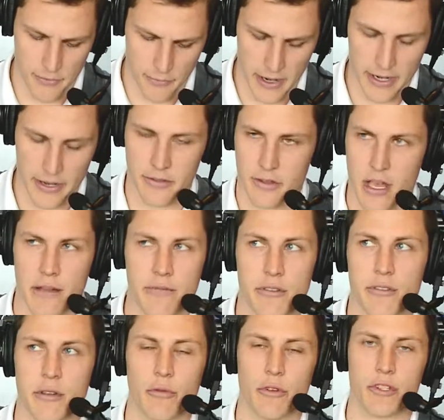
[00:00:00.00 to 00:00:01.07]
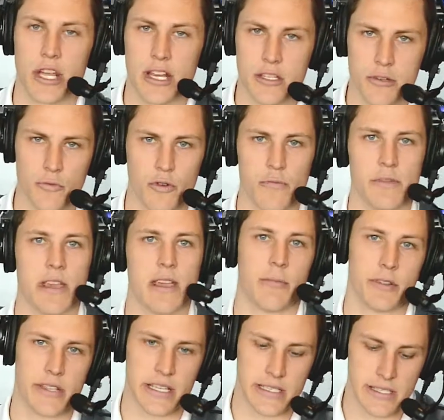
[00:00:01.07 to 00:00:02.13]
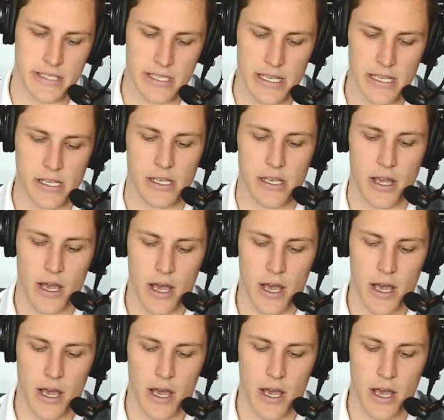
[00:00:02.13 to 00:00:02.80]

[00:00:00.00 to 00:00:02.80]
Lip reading: rankings obviously will change, and we'll be able to see